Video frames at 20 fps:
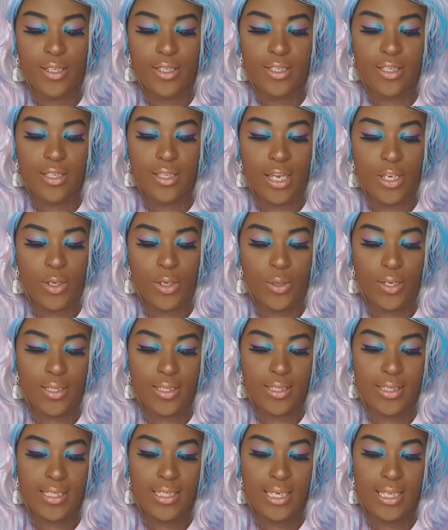so that you
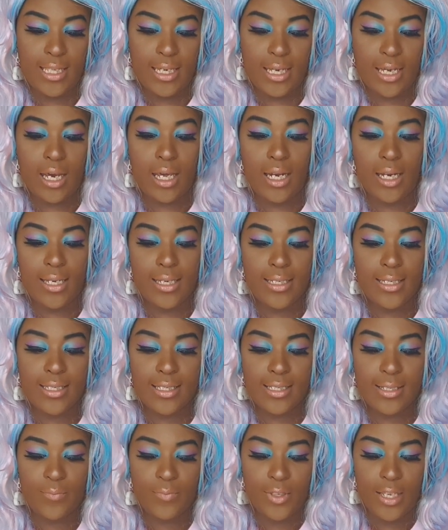can see the
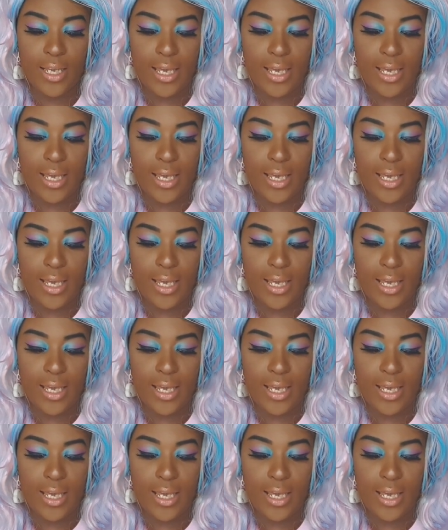colours.